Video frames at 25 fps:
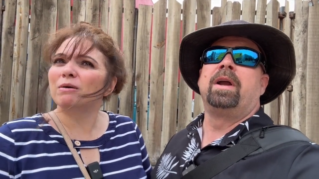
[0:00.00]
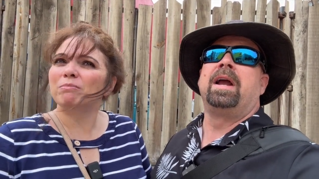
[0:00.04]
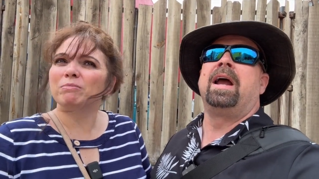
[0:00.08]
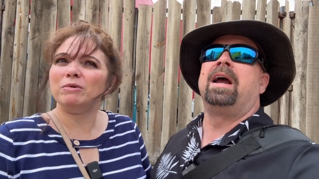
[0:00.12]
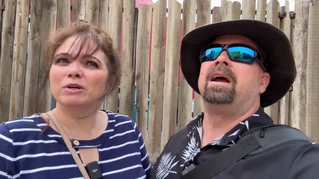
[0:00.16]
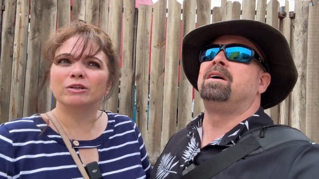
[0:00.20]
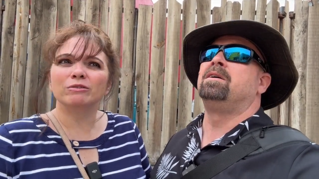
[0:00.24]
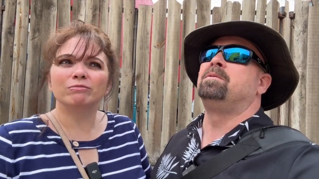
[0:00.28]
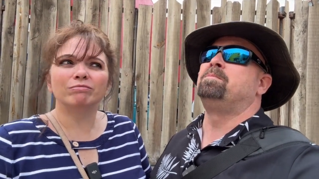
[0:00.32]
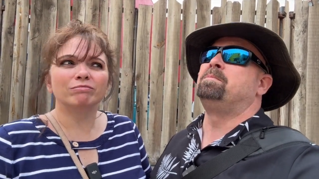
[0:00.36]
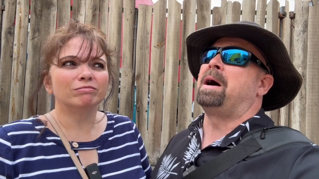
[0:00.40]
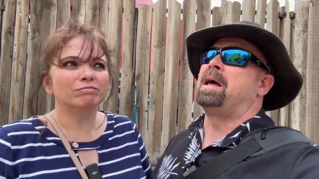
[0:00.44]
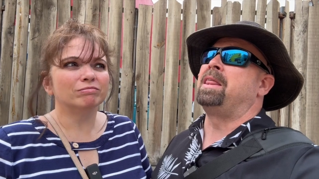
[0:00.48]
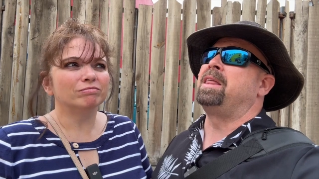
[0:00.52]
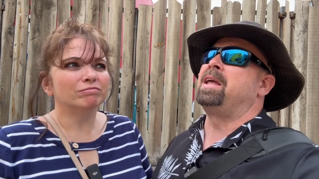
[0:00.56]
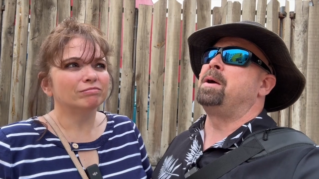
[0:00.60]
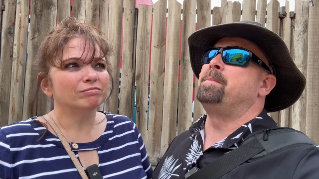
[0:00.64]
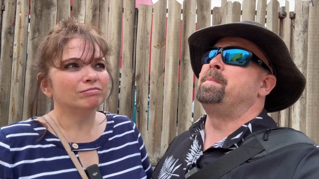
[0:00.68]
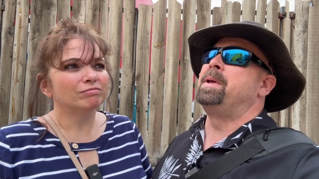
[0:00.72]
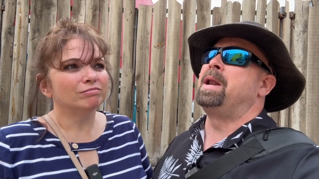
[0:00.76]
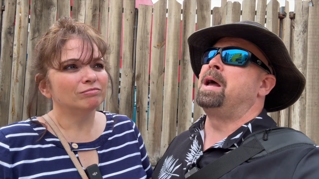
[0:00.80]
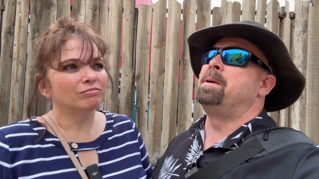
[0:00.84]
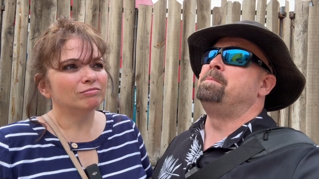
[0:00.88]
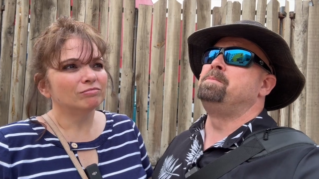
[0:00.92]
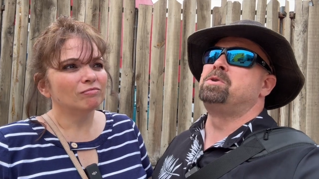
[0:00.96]
Speaker 1: yeah by the
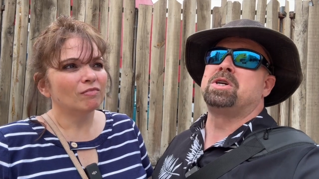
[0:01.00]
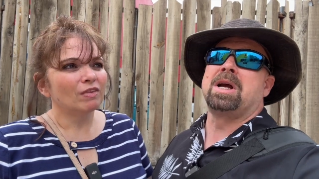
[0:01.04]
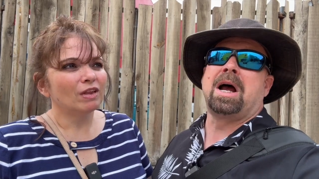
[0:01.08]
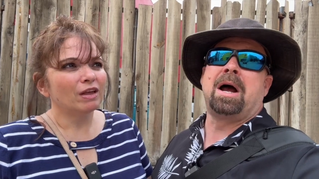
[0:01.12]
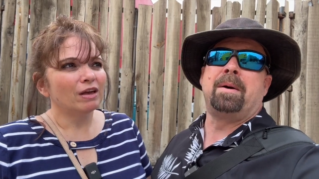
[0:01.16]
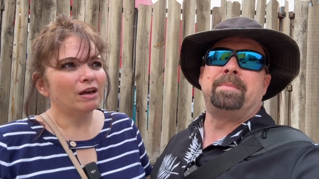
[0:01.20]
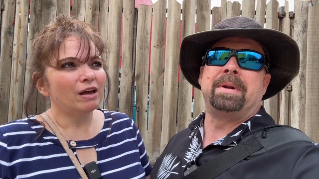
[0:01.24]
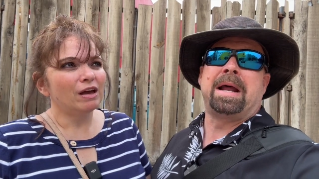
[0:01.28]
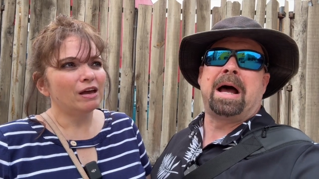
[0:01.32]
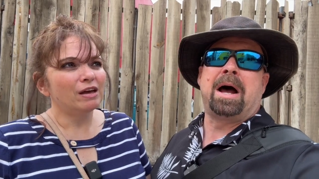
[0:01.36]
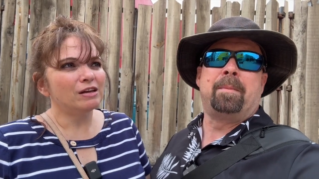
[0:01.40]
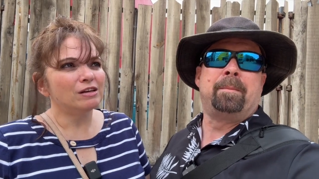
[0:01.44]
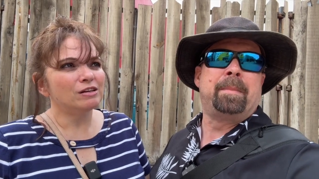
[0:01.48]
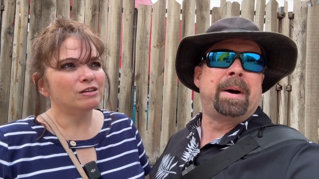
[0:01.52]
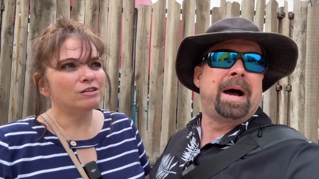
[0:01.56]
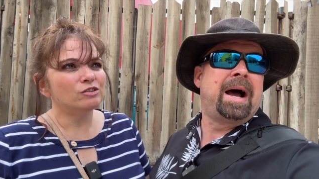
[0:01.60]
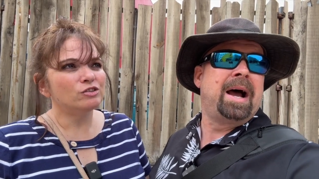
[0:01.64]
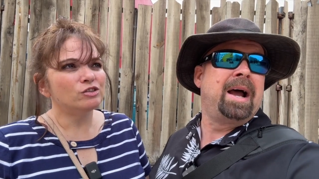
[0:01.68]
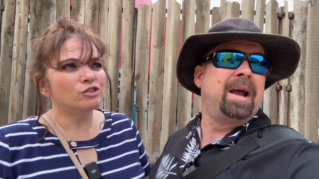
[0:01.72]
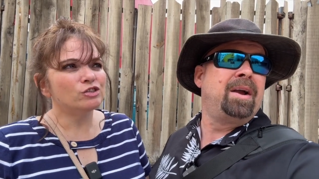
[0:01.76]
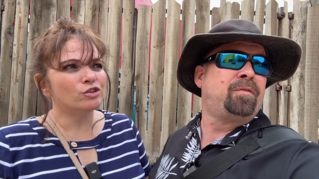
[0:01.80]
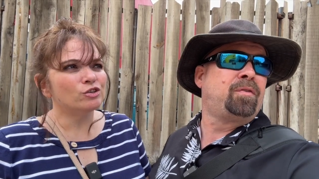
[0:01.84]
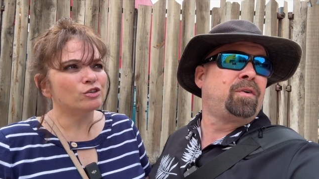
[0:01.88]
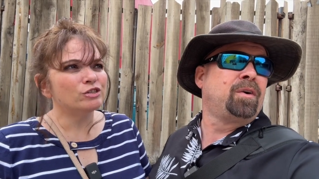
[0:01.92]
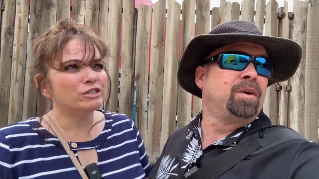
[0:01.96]
M and M shop down
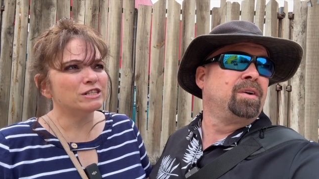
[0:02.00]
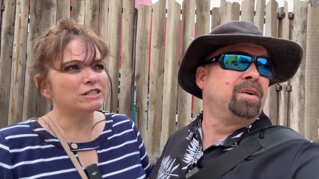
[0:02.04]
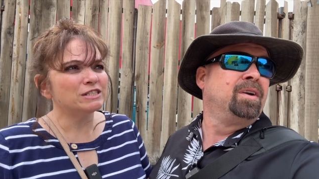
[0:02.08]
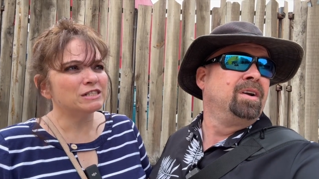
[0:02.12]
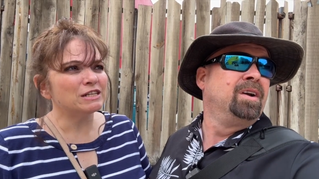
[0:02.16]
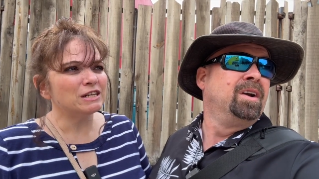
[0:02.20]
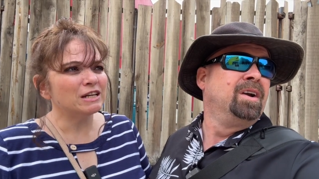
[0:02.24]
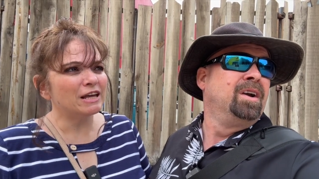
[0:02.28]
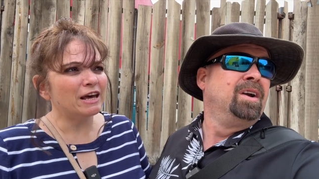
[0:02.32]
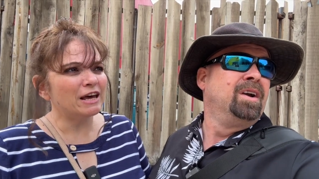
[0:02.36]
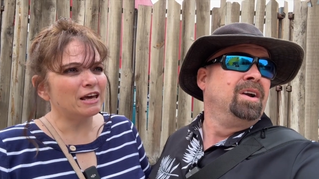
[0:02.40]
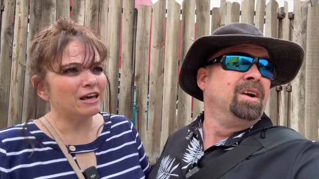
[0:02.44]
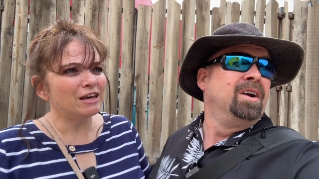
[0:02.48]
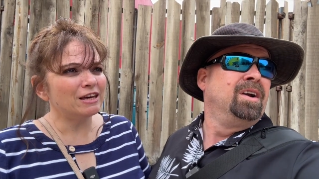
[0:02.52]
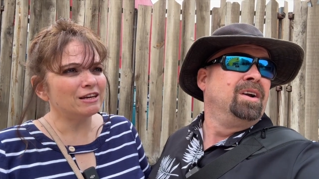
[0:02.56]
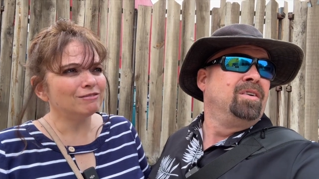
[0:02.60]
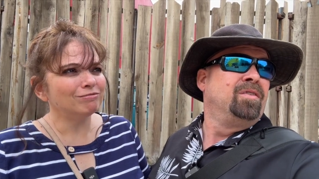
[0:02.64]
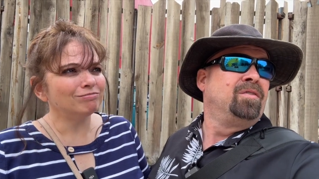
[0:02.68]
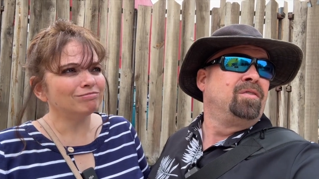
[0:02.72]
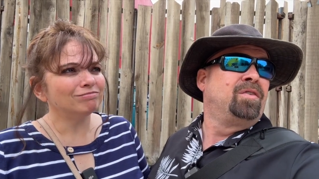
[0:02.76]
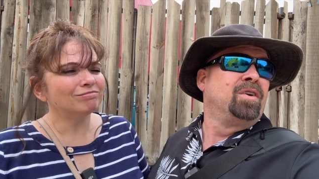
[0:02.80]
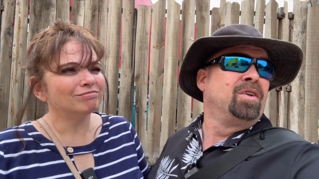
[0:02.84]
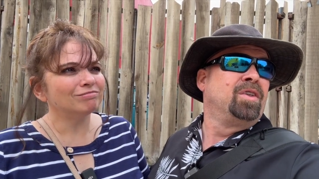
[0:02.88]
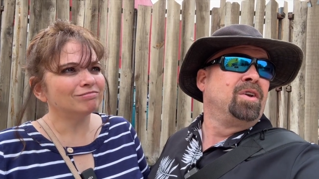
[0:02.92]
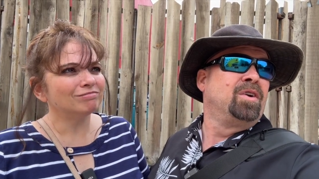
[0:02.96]
by for,
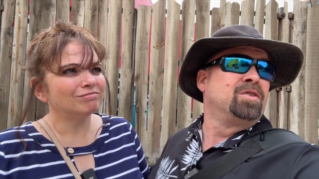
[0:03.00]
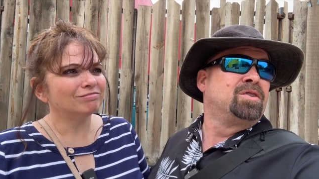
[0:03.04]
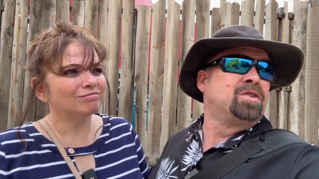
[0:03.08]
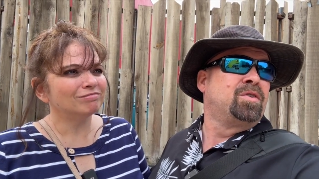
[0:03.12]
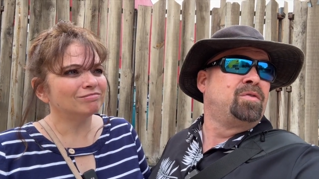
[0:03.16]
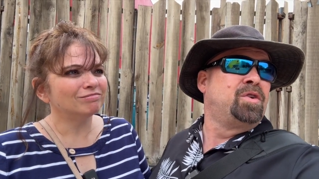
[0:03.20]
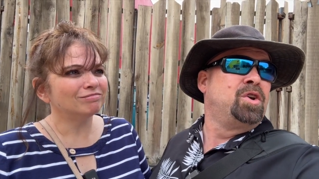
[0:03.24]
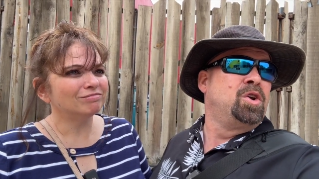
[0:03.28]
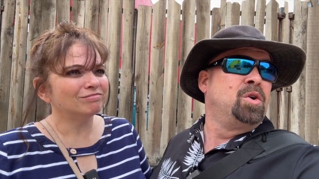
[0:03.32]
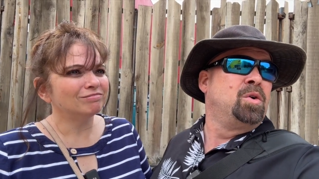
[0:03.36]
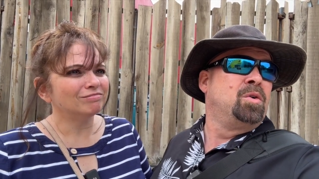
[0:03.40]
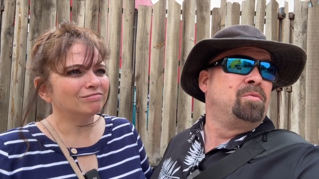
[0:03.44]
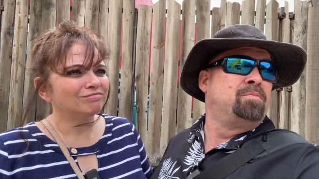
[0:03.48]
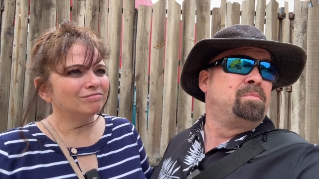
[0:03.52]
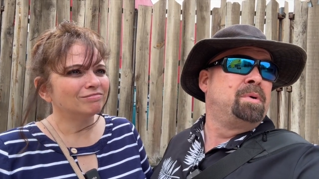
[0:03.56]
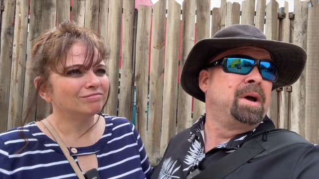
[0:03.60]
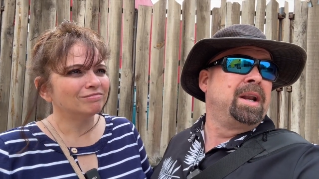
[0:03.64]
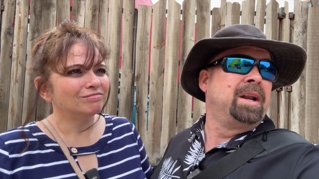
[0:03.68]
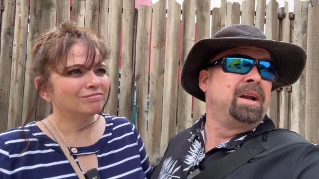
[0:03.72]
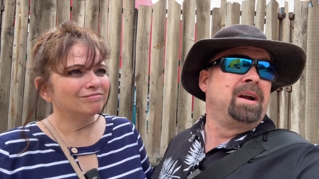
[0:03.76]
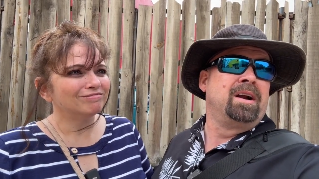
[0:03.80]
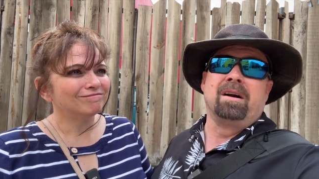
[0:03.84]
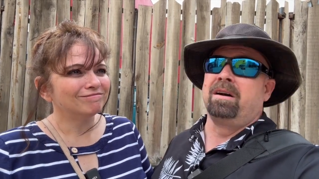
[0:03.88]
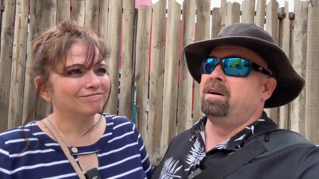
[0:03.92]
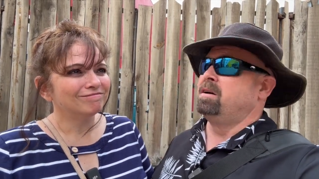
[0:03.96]
for, those of you who've been
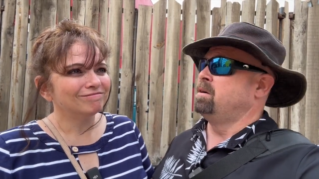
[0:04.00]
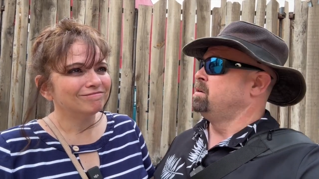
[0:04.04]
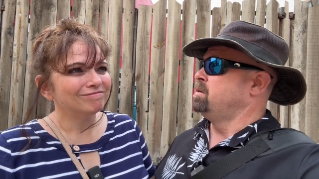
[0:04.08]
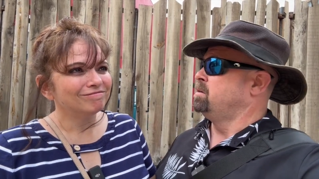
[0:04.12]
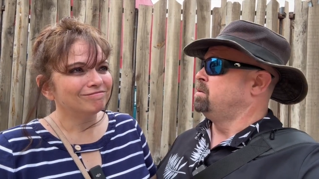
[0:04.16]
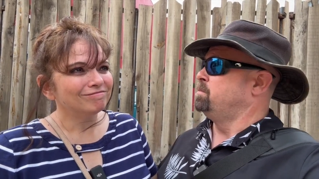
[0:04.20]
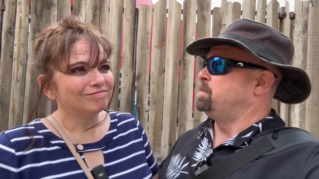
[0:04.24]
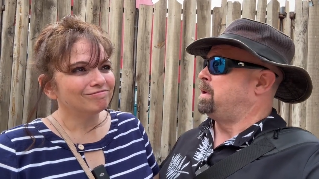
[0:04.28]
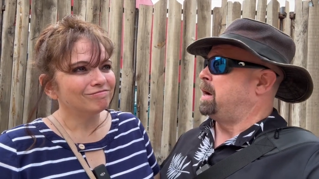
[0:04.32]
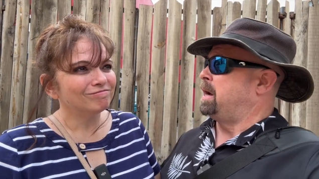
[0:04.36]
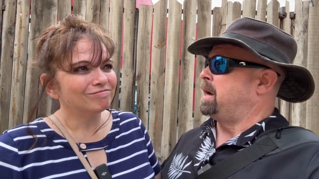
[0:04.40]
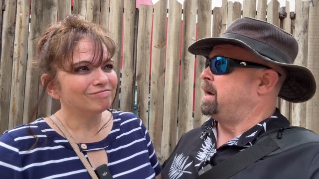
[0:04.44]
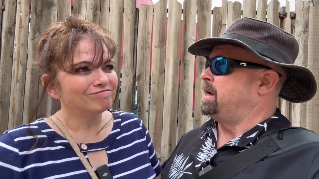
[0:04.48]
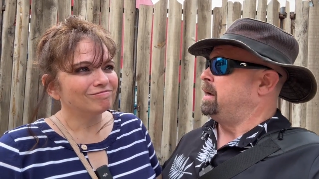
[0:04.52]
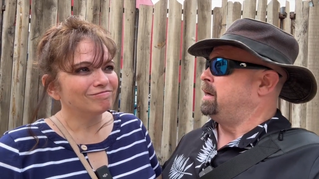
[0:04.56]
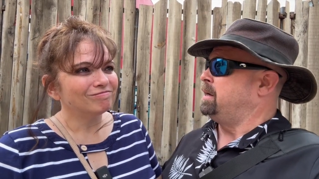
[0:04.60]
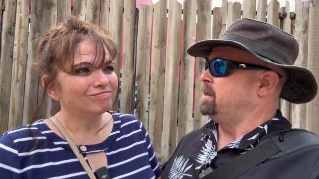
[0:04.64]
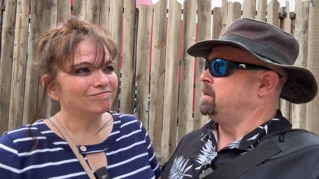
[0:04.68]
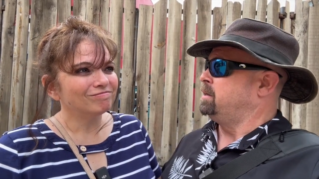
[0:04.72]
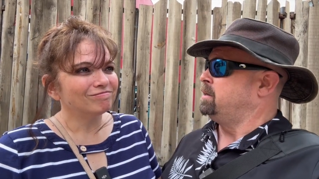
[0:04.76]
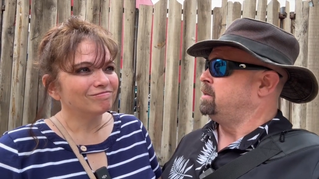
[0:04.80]
here by